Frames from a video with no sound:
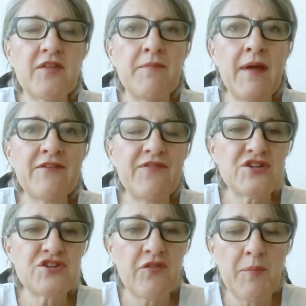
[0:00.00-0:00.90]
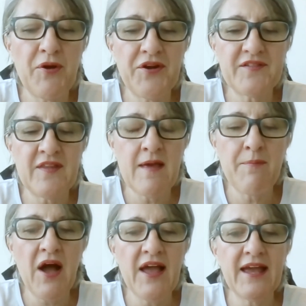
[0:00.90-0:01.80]
manufacturers of the products that they're
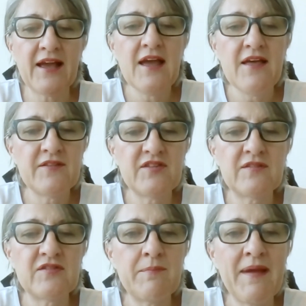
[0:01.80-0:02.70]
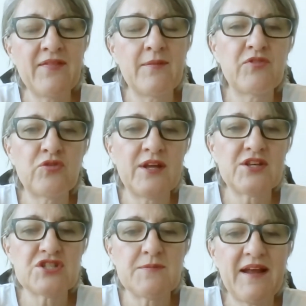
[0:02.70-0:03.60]
buying to make them
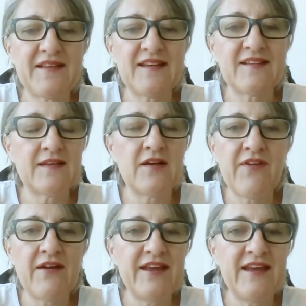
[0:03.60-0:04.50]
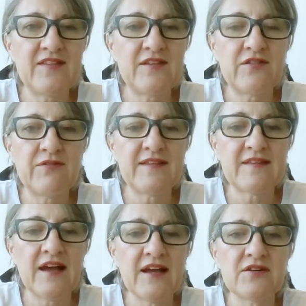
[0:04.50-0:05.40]
switch to plastics that are very easy to
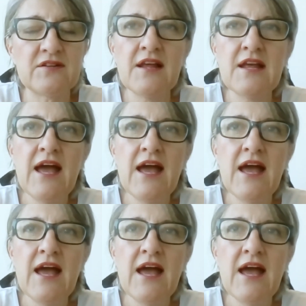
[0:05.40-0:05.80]
recycle.